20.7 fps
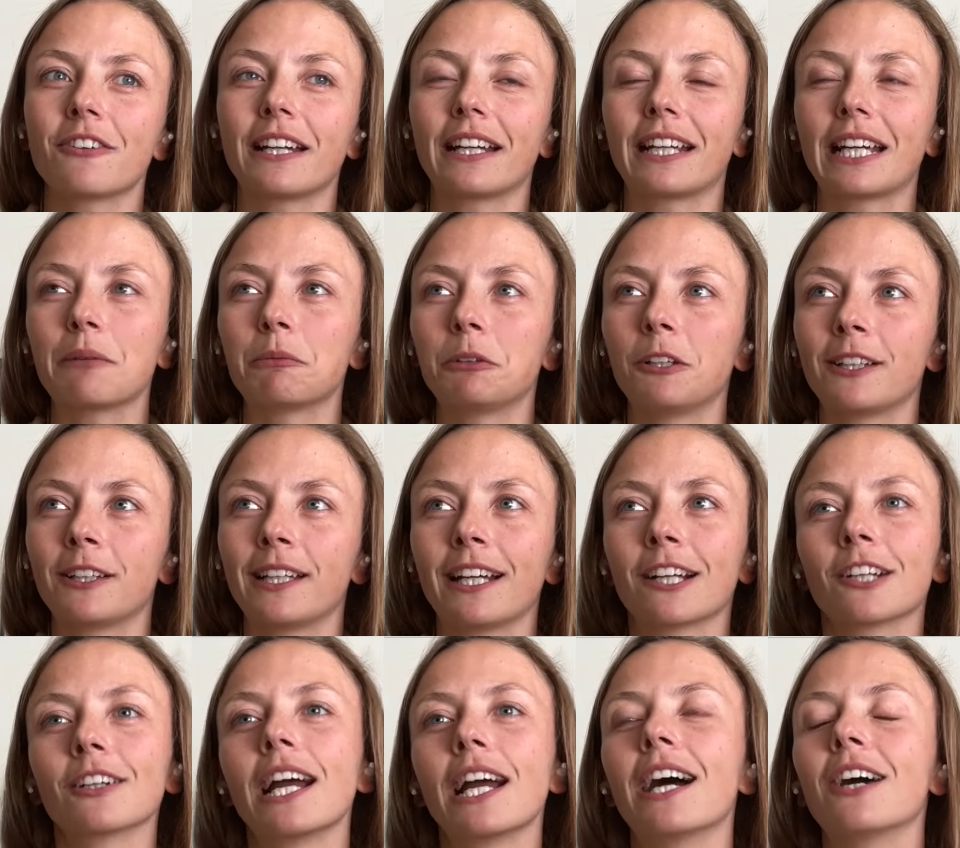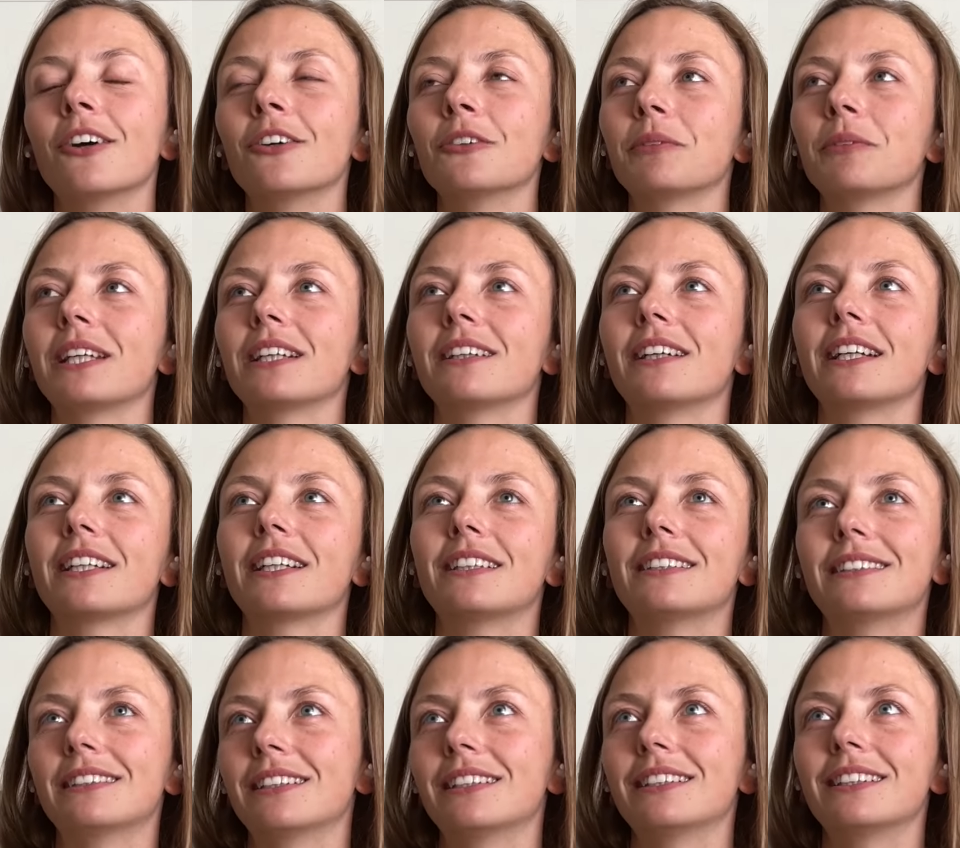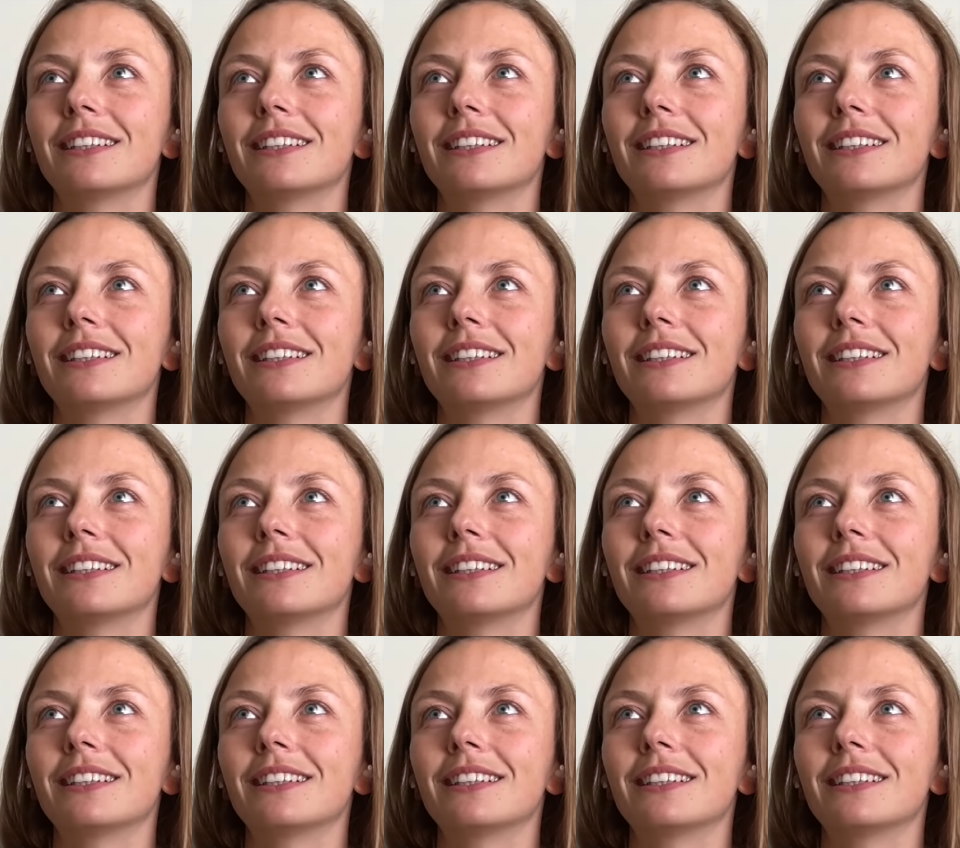And I kept looking around being like,